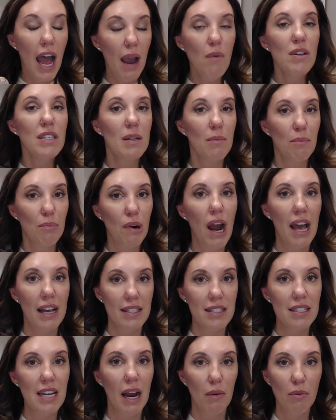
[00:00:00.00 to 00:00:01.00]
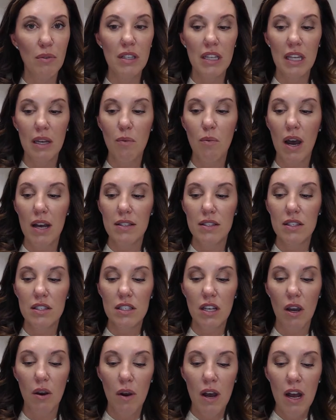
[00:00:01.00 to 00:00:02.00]
I was impressed. I really was.
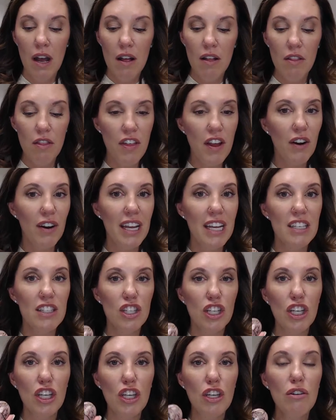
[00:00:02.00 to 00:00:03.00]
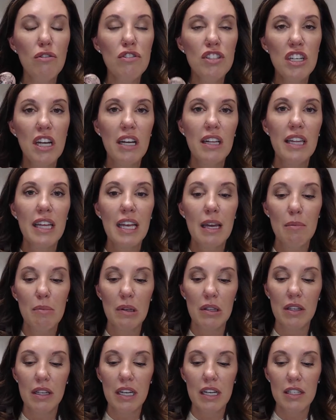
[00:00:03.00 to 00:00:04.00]
So there is huge healing
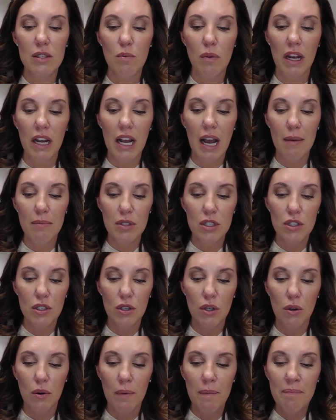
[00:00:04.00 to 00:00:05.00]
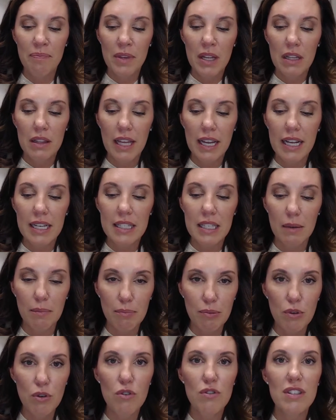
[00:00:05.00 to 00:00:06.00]
abilities when it comes to, like I said,
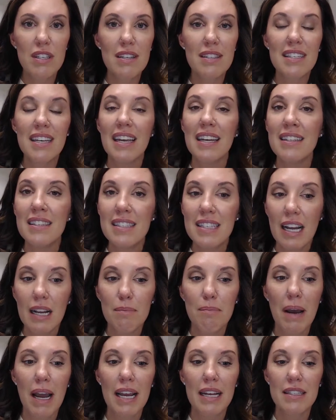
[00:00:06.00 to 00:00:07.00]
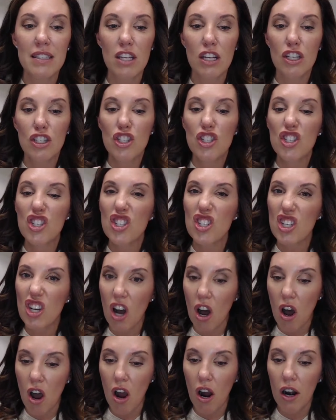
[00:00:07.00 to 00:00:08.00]
bruises, insect bites,
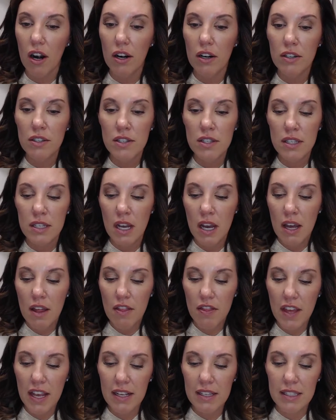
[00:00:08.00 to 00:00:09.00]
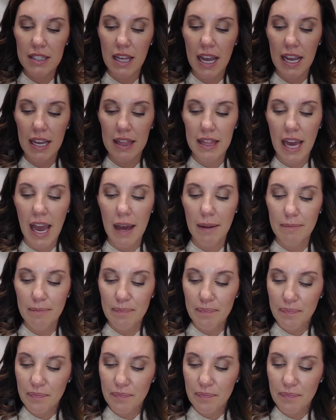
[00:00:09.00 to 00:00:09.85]
scars, things like that.